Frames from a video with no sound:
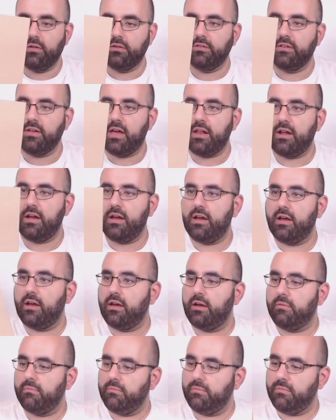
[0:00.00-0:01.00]

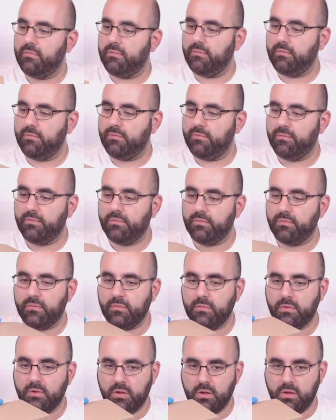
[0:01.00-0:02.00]
Ta-da!
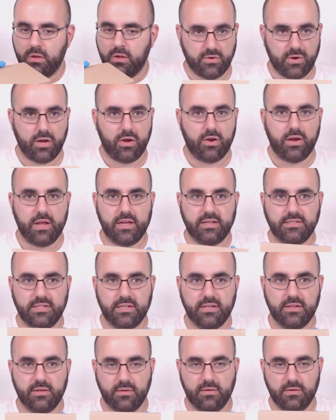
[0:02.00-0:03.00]
So here it
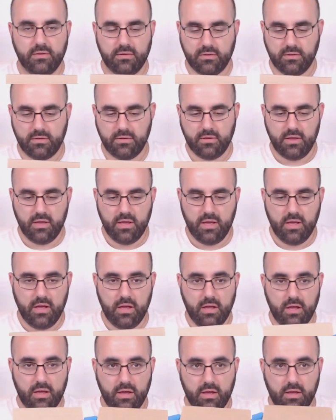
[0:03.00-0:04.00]
is,
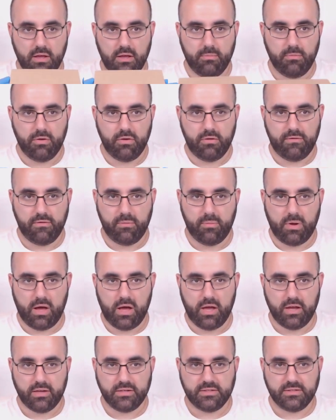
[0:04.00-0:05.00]
a beautiful
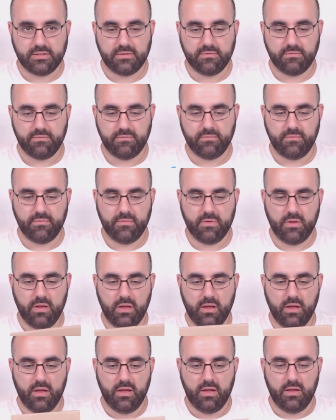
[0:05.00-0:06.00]
box
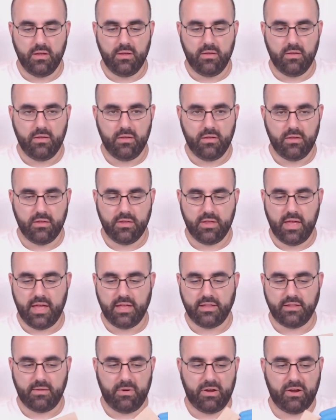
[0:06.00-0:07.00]

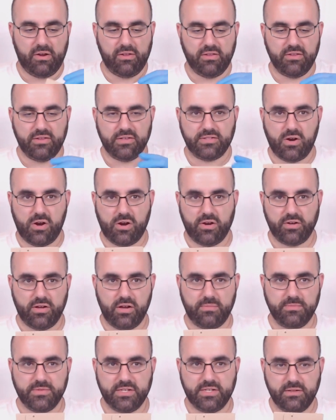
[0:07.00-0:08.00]
that apparently this card
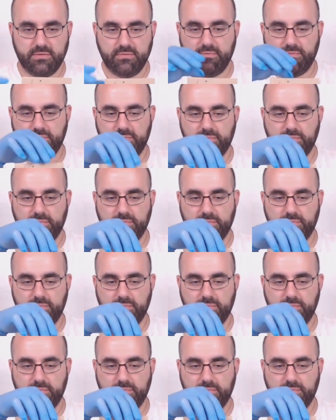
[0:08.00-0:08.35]
comes in.